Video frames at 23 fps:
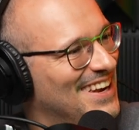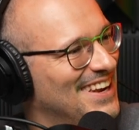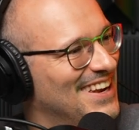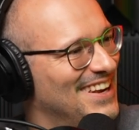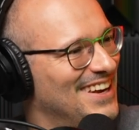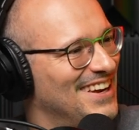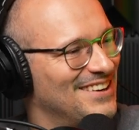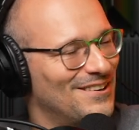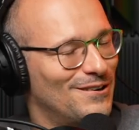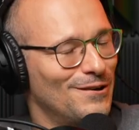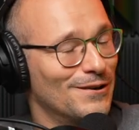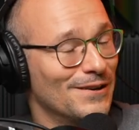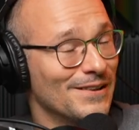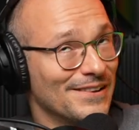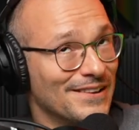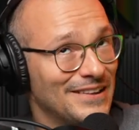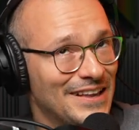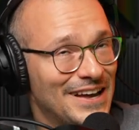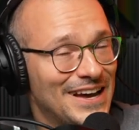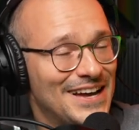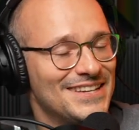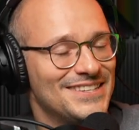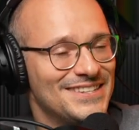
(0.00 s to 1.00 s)
Yeah, yeah, Google
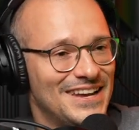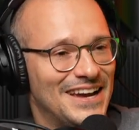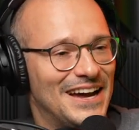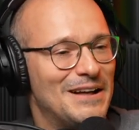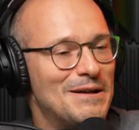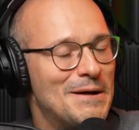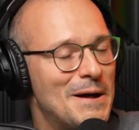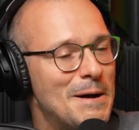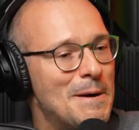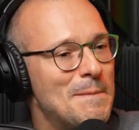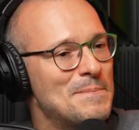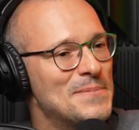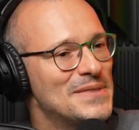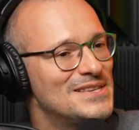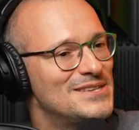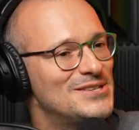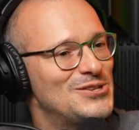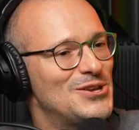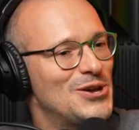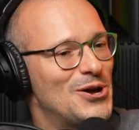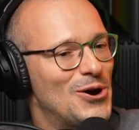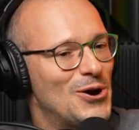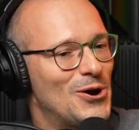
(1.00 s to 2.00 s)
Glass, yeah.
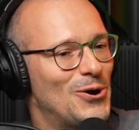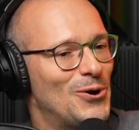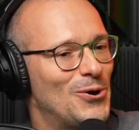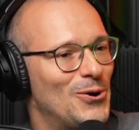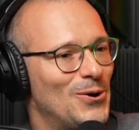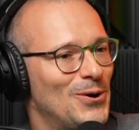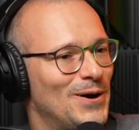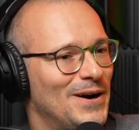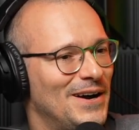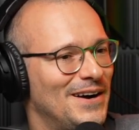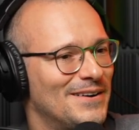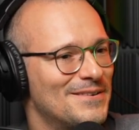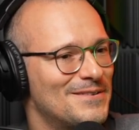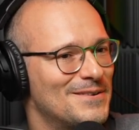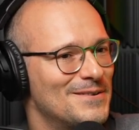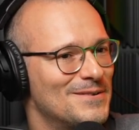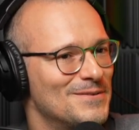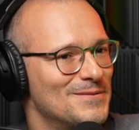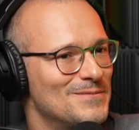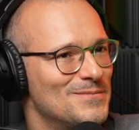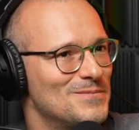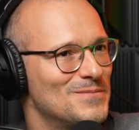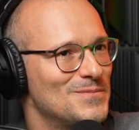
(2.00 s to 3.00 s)
So,
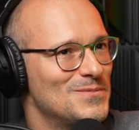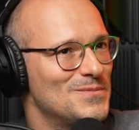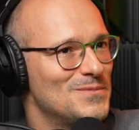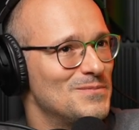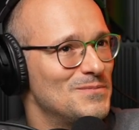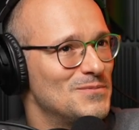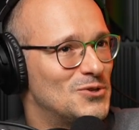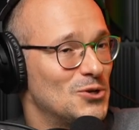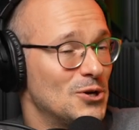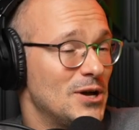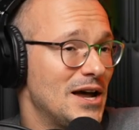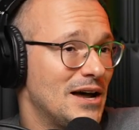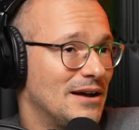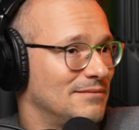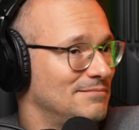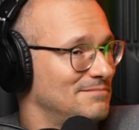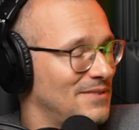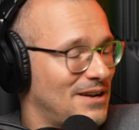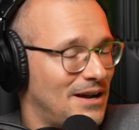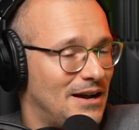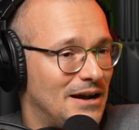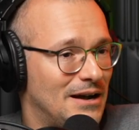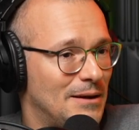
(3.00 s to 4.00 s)
so yeah,
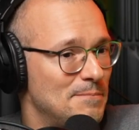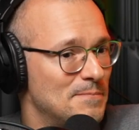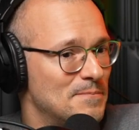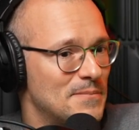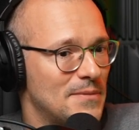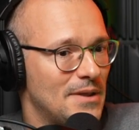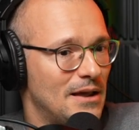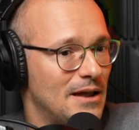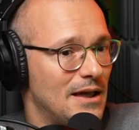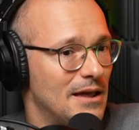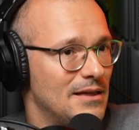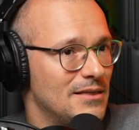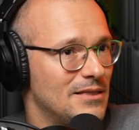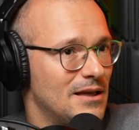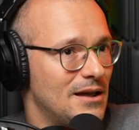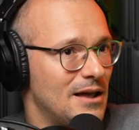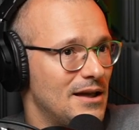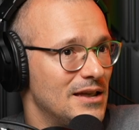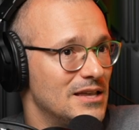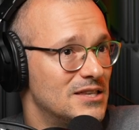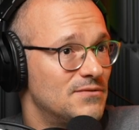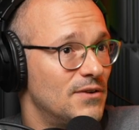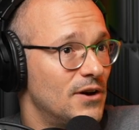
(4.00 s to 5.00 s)
um,
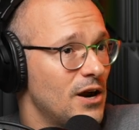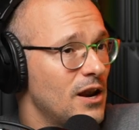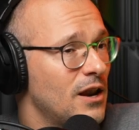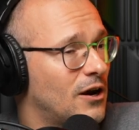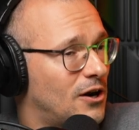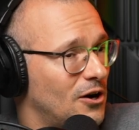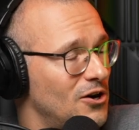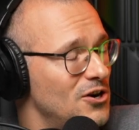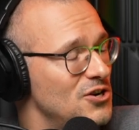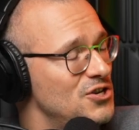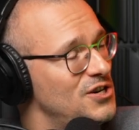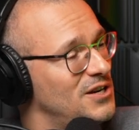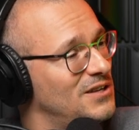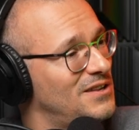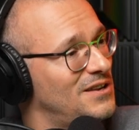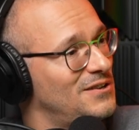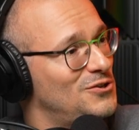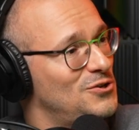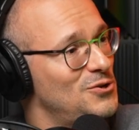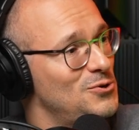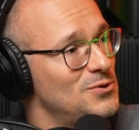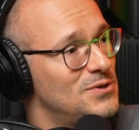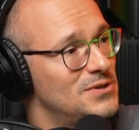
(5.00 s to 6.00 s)
that it's very encouraging
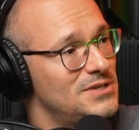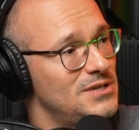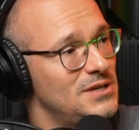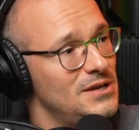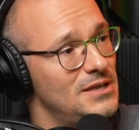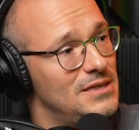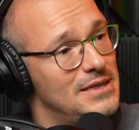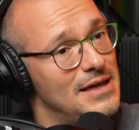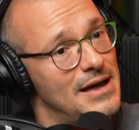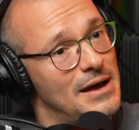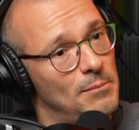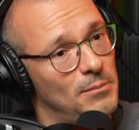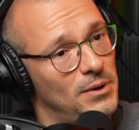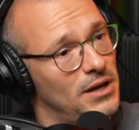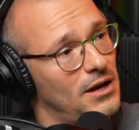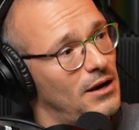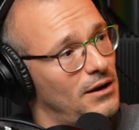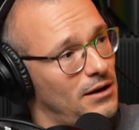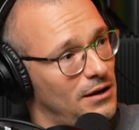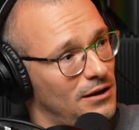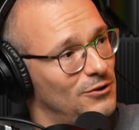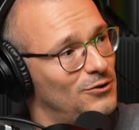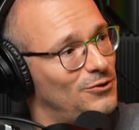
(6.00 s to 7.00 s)
that you see them
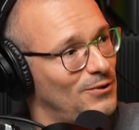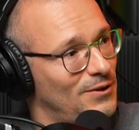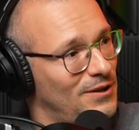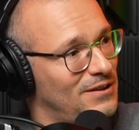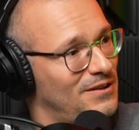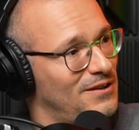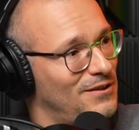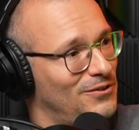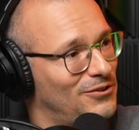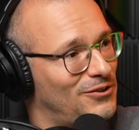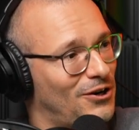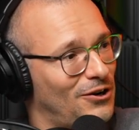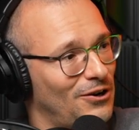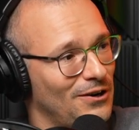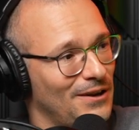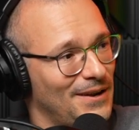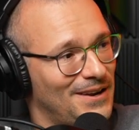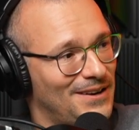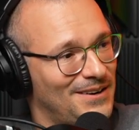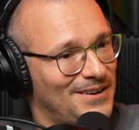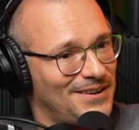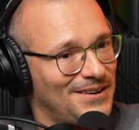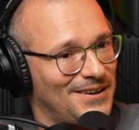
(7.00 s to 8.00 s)
getting into like the entire
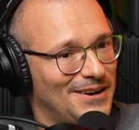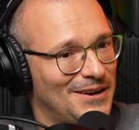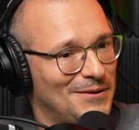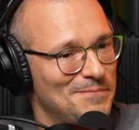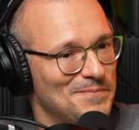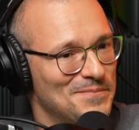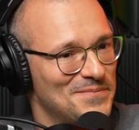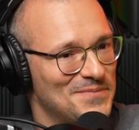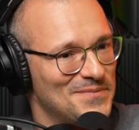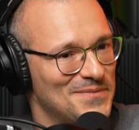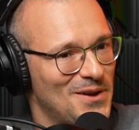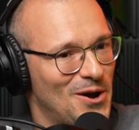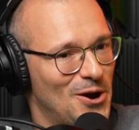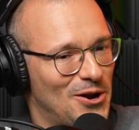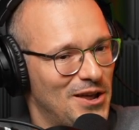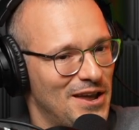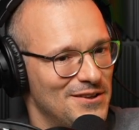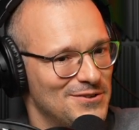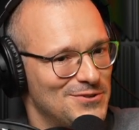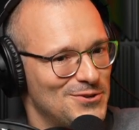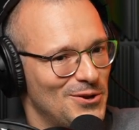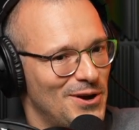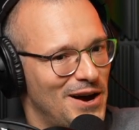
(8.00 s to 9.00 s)
like uh,
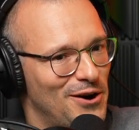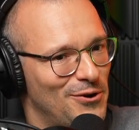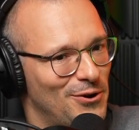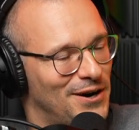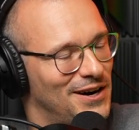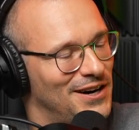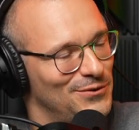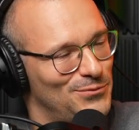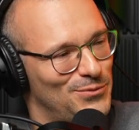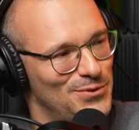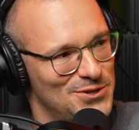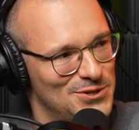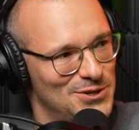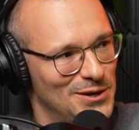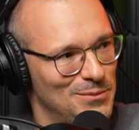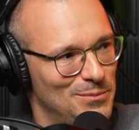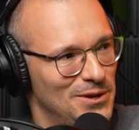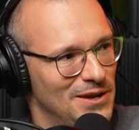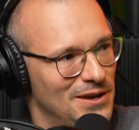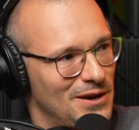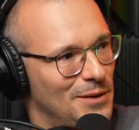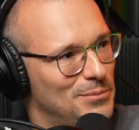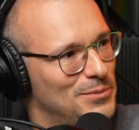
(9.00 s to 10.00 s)
okay, so our hardware is going to
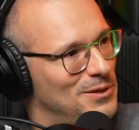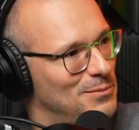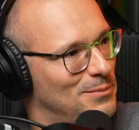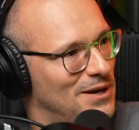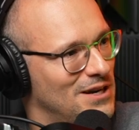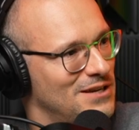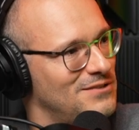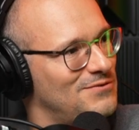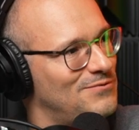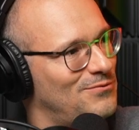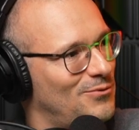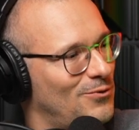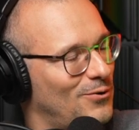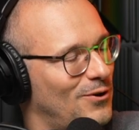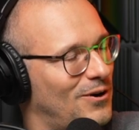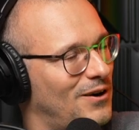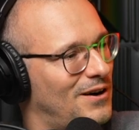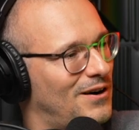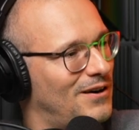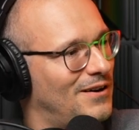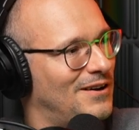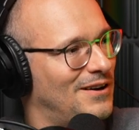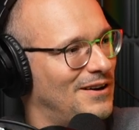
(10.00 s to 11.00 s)
be optimized
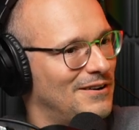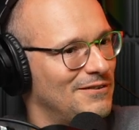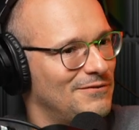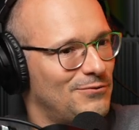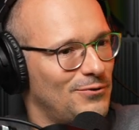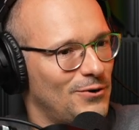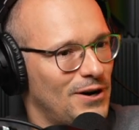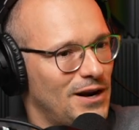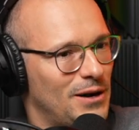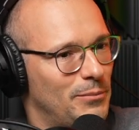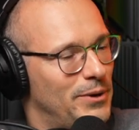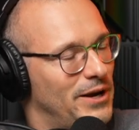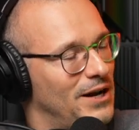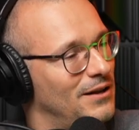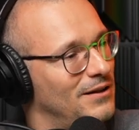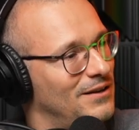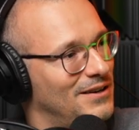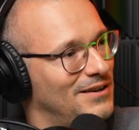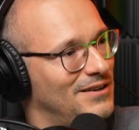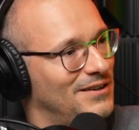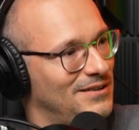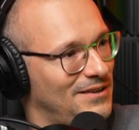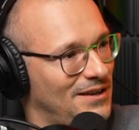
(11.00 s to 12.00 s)
for uh, for
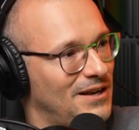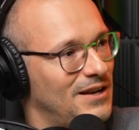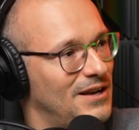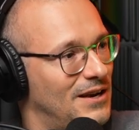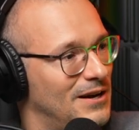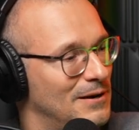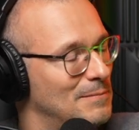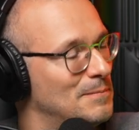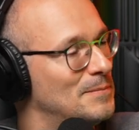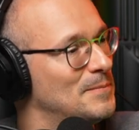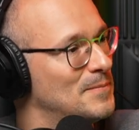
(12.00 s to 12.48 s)
ML and AI.